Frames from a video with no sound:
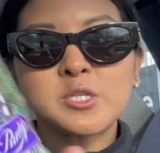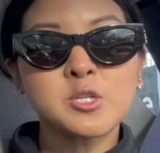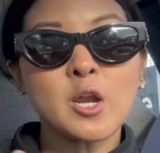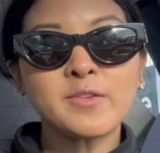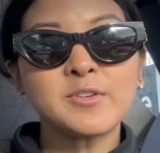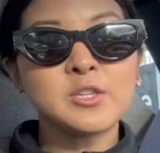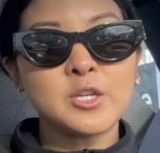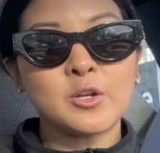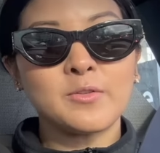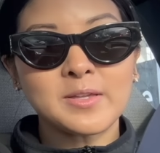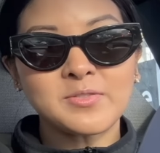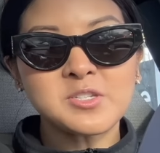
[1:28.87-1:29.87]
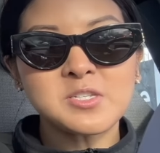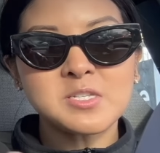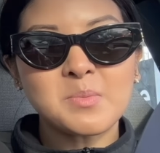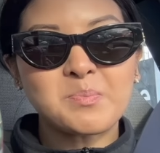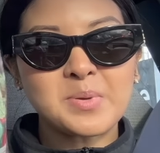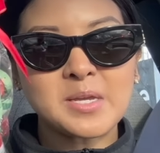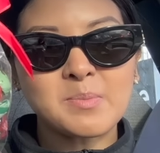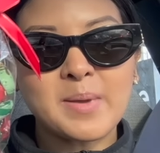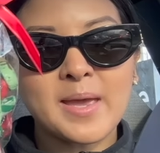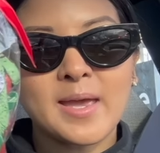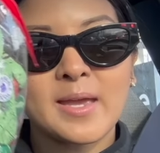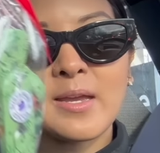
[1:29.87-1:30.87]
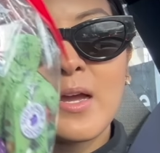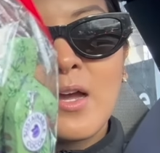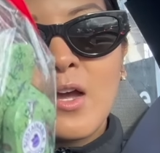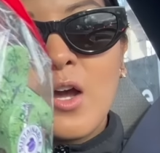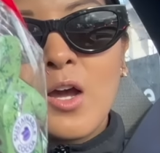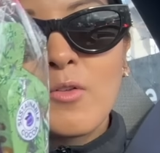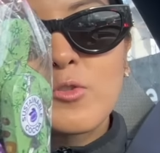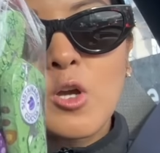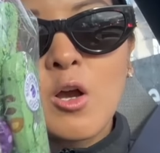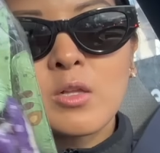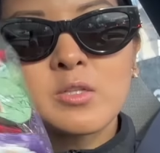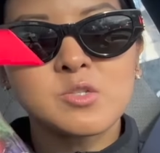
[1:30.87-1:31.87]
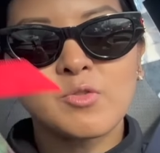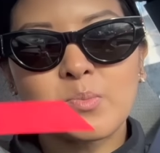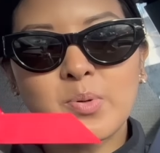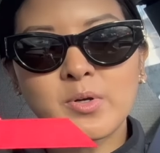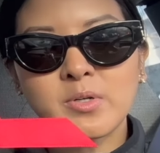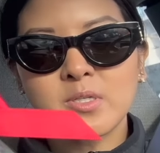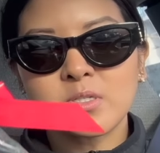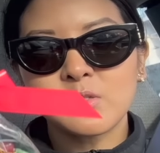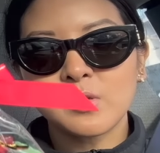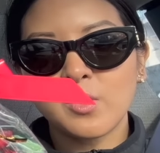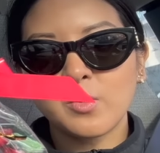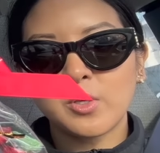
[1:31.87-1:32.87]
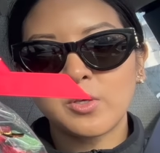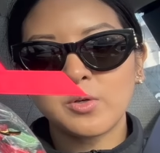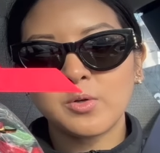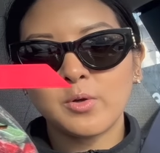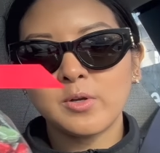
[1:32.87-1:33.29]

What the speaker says: Not even little, like this is a big bag of chocolates from Purdy's. So cute.